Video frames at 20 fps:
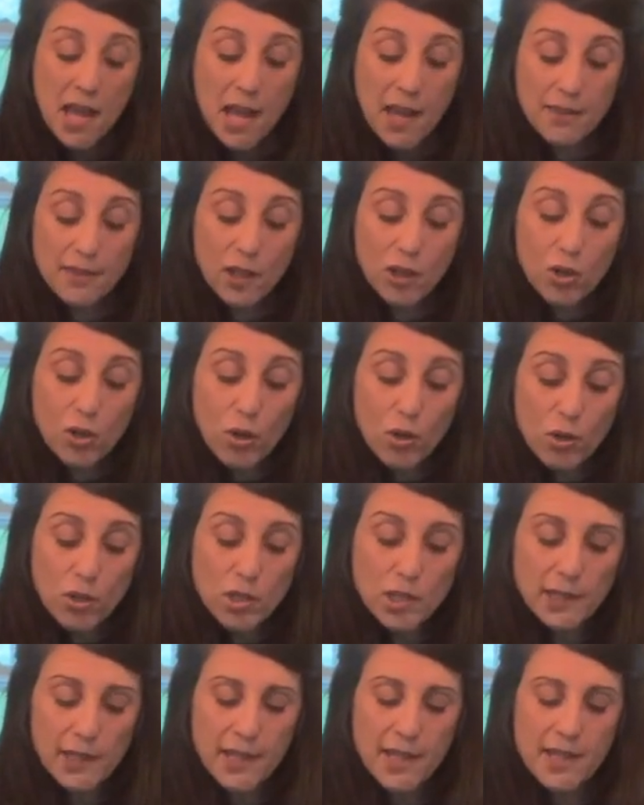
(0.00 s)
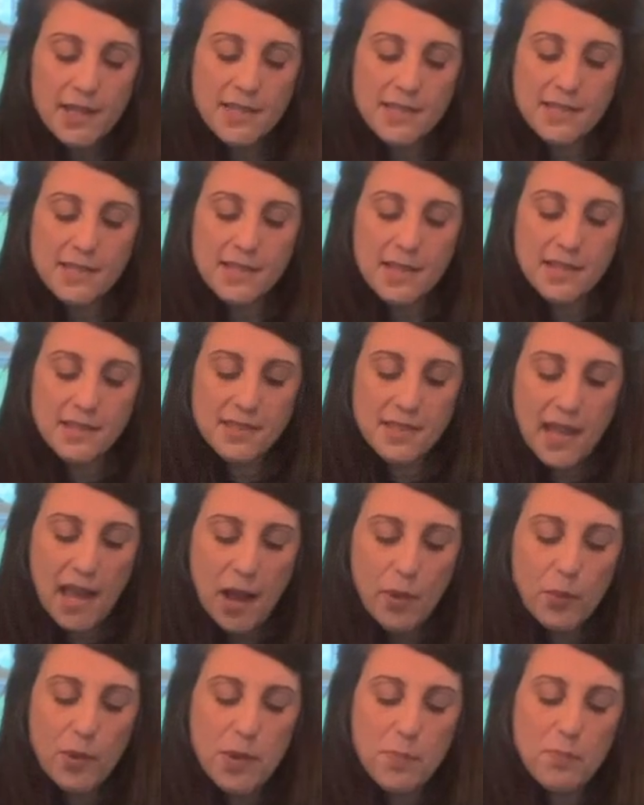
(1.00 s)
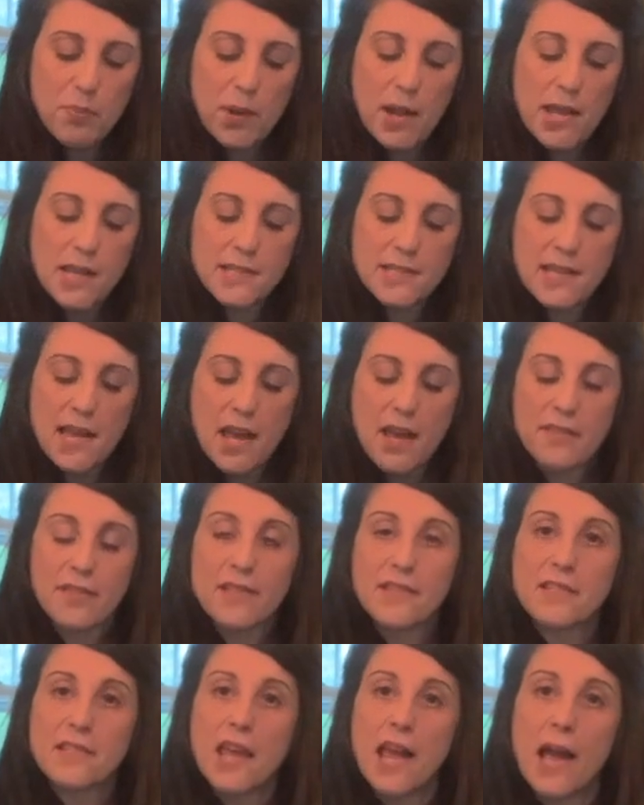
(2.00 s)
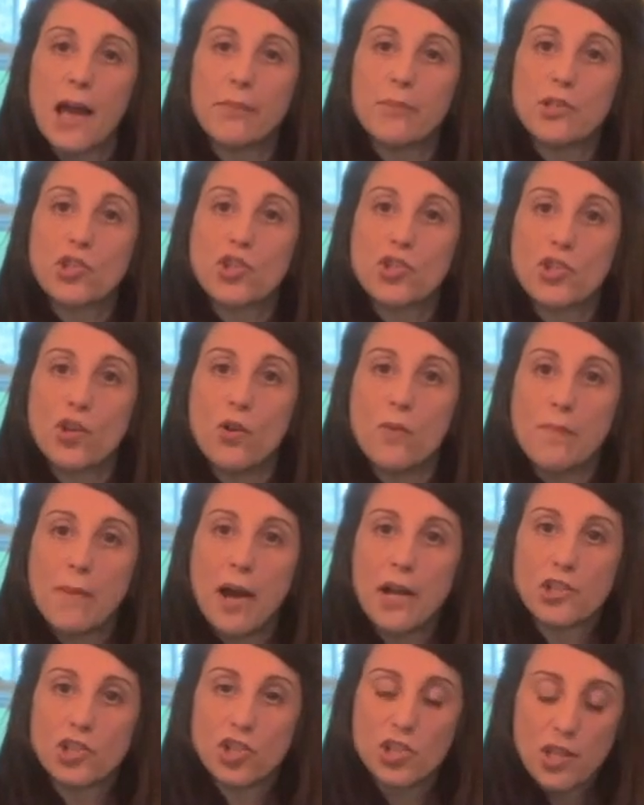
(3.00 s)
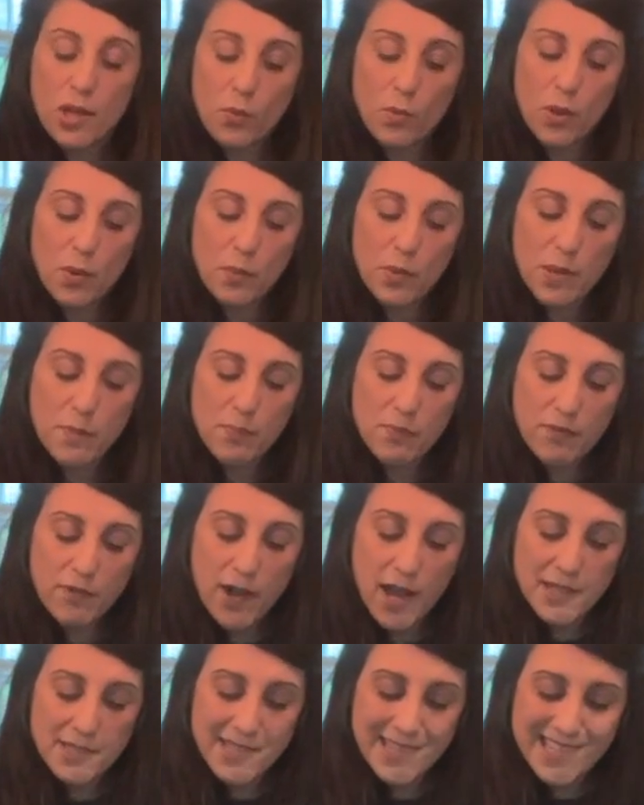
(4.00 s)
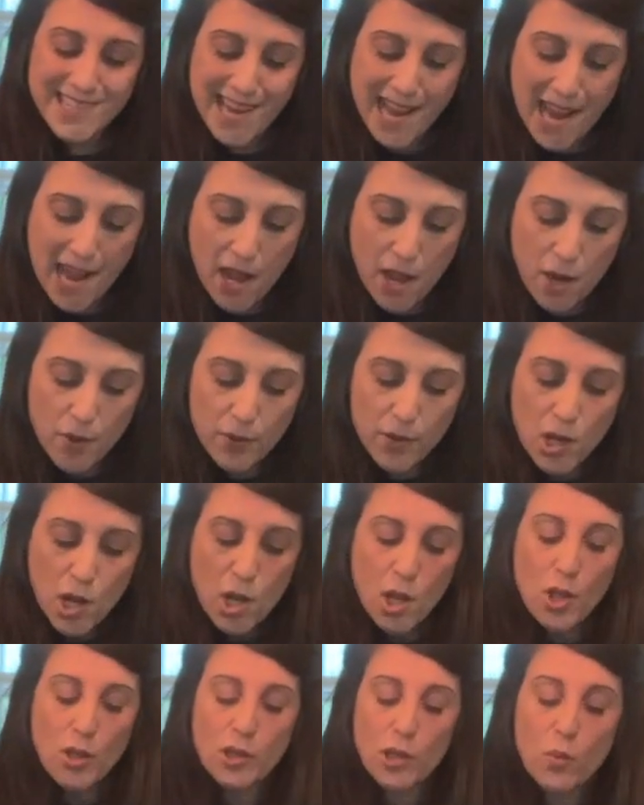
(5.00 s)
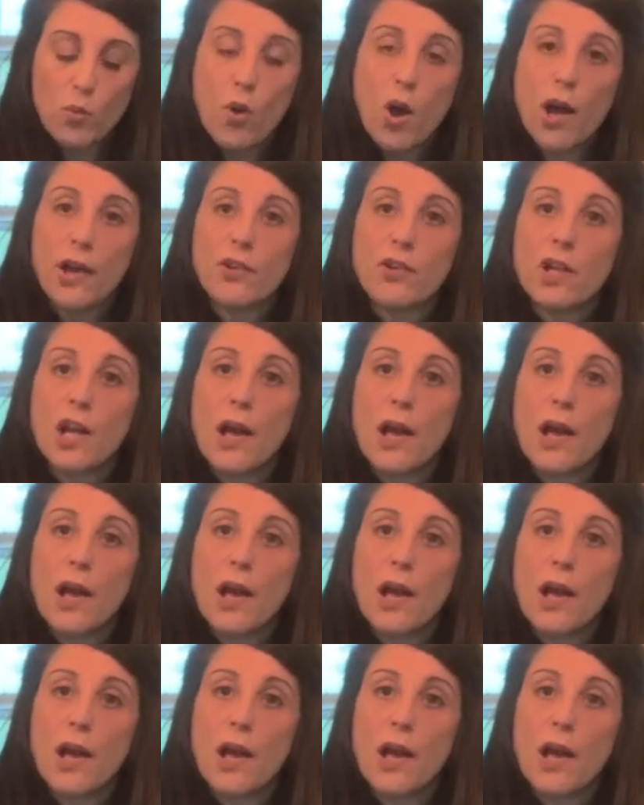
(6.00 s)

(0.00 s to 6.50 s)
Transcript: And the goal is, is that we break down this cabbage so much that when we press down, the water